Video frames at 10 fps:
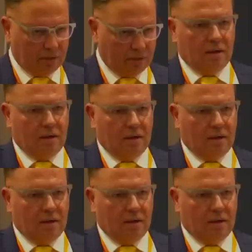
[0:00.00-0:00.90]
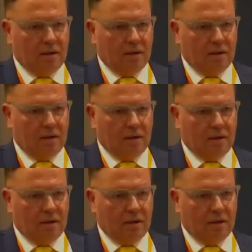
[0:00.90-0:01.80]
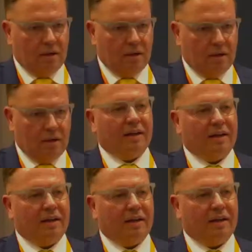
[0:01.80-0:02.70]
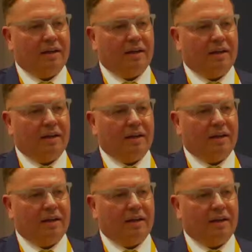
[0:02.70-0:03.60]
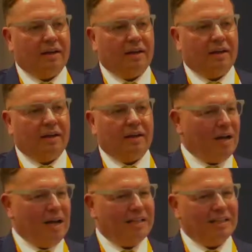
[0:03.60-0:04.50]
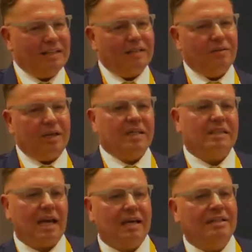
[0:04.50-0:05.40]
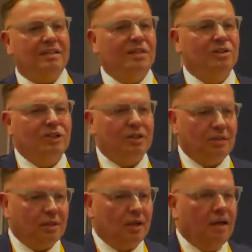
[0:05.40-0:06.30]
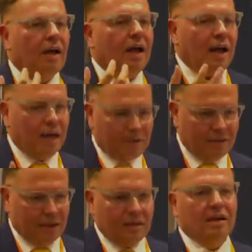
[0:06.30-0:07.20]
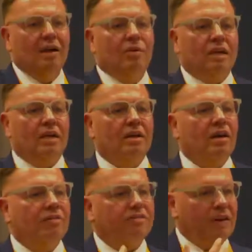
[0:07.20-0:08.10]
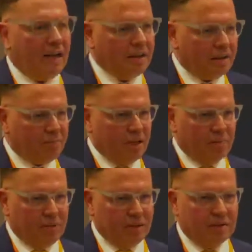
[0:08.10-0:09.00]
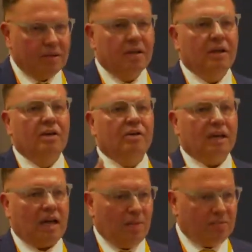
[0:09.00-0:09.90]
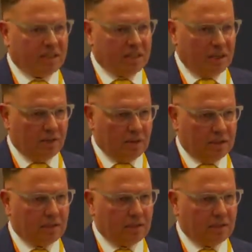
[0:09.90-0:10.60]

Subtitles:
Whereas I think if there are enough people like-minded, we can take the solution out there. We can go and find the people who can help us de-risk.